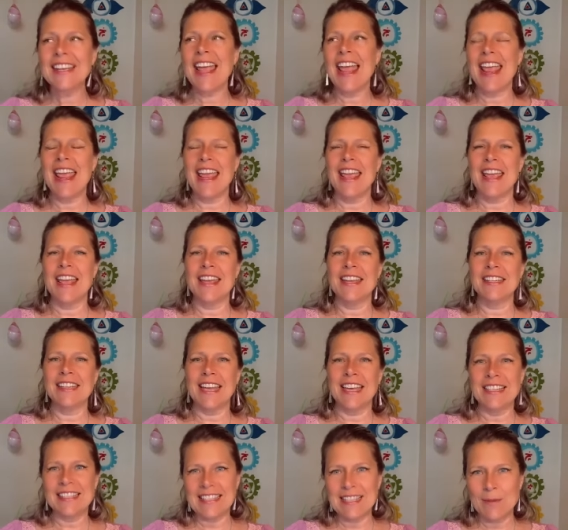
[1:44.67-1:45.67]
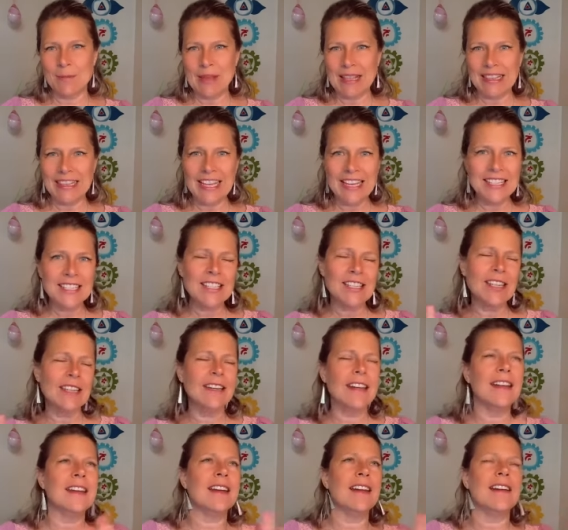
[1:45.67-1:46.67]
and assimilation
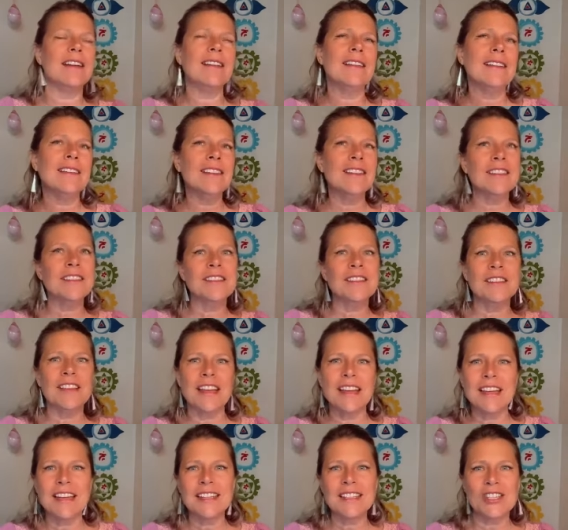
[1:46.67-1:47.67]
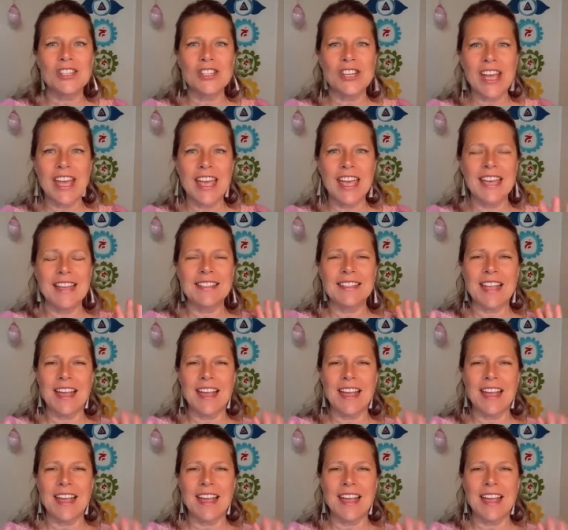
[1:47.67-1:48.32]
and all that jazz.